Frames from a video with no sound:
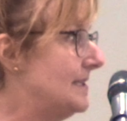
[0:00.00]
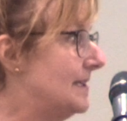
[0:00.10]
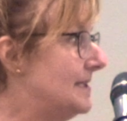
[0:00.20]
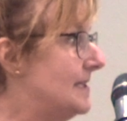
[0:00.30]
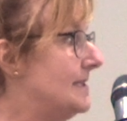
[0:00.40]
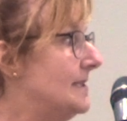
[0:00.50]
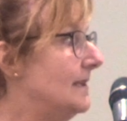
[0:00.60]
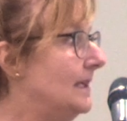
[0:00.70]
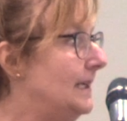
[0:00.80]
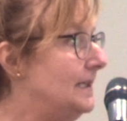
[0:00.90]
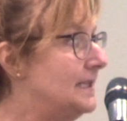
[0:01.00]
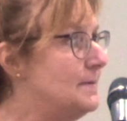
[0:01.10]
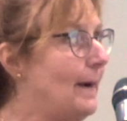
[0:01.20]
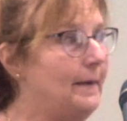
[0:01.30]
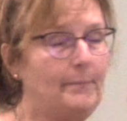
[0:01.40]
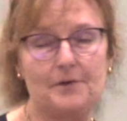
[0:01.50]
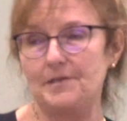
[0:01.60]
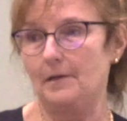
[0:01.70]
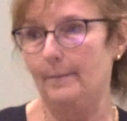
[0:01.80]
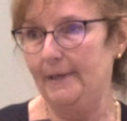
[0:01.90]
consistently despite
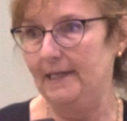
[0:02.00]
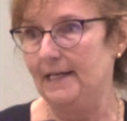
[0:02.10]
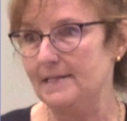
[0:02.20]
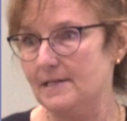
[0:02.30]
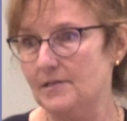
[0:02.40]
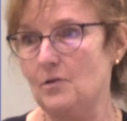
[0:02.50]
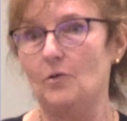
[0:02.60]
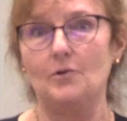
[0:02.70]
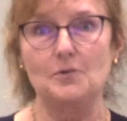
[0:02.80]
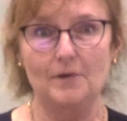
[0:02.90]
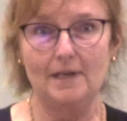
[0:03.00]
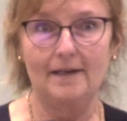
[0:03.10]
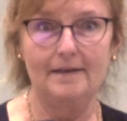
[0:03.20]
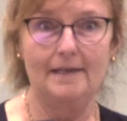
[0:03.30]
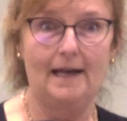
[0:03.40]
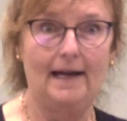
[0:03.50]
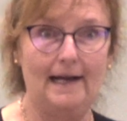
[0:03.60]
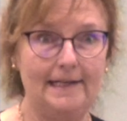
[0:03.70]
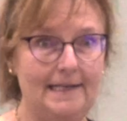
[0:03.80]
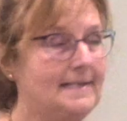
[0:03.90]
personal opinions. So those were the
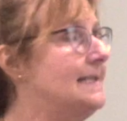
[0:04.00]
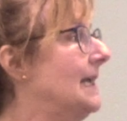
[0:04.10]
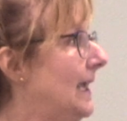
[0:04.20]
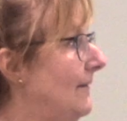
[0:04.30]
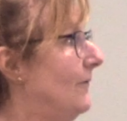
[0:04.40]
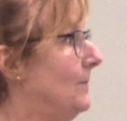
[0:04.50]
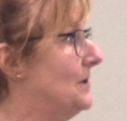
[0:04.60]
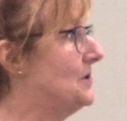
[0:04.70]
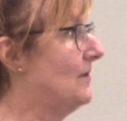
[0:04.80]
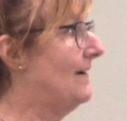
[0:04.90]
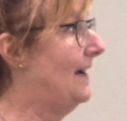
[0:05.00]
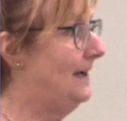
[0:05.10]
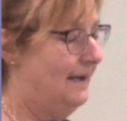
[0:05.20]
ideas that came from the survey.